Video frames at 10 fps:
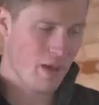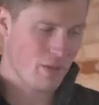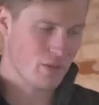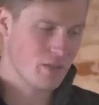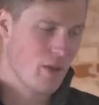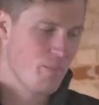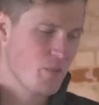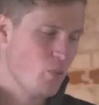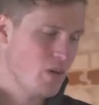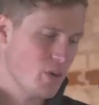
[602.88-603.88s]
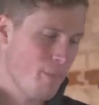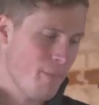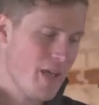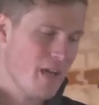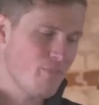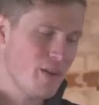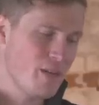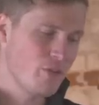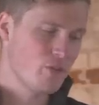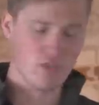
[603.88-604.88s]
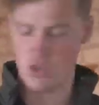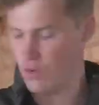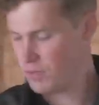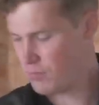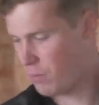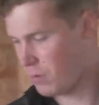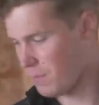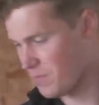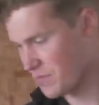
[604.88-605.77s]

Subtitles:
methods which may have been used to resolve the problem.